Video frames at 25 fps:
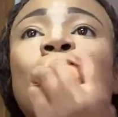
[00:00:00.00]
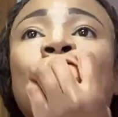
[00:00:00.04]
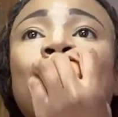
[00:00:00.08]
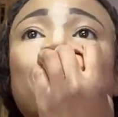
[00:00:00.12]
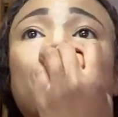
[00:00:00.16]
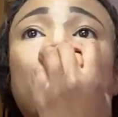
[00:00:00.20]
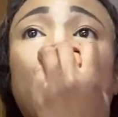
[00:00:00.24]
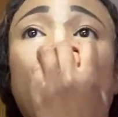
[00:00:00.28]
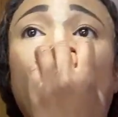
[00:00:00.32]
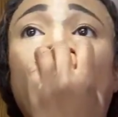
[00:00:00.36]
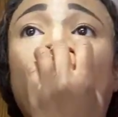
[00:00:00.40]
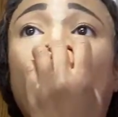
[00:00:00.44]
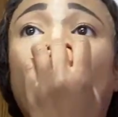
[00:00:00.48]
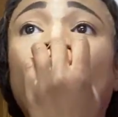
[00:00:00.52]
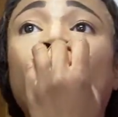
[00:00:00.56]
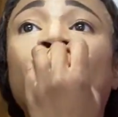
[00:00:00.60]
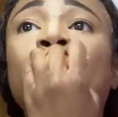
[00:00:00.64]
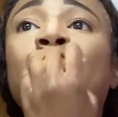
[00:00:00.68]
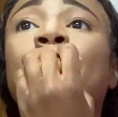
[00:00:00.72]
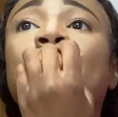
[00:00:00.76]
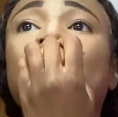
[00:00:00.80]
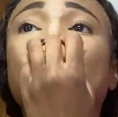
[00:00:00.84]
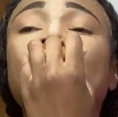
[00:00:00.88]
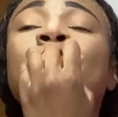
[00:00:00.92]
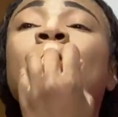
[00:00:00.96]

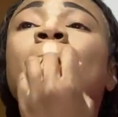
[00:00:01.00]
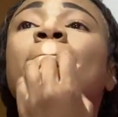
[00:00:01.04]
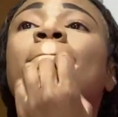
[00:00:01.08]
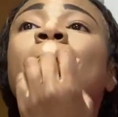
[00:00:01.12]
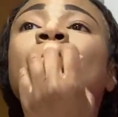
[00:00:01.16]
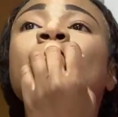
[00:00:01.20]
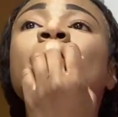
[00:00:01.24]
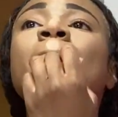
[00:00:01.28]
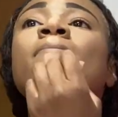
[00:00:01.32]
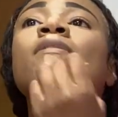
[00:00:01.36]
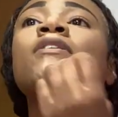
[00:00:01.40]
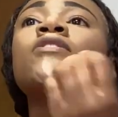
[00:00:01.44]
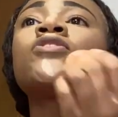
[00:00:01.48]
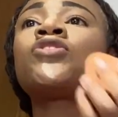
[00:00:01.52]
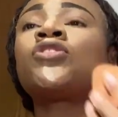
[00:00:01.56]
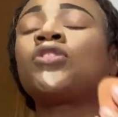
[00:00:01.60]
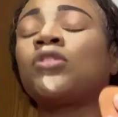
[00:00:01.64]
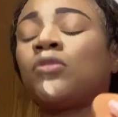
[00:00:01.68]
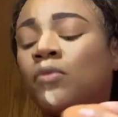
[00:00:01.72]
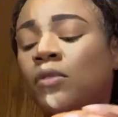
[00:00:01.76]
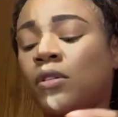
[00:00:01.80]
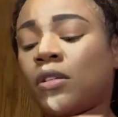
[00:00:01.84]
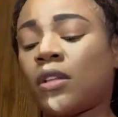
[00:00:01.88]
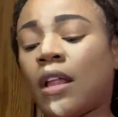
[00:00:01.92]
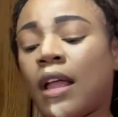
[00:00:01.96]
But
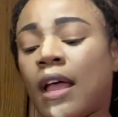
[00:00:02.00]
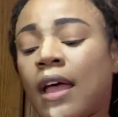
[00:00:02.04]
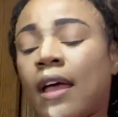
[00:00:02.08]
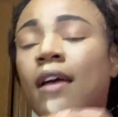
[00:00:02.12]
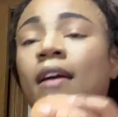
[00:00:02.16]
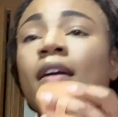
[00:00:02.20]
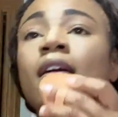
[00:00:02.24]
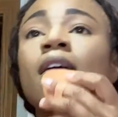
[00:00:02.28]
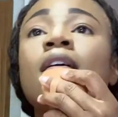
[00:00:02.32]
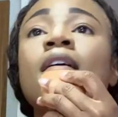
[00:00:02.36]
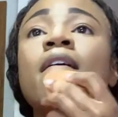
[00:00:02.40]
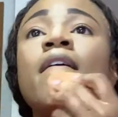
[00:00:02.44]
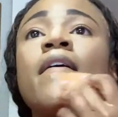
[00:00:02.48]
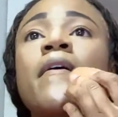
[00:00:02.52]
she was like,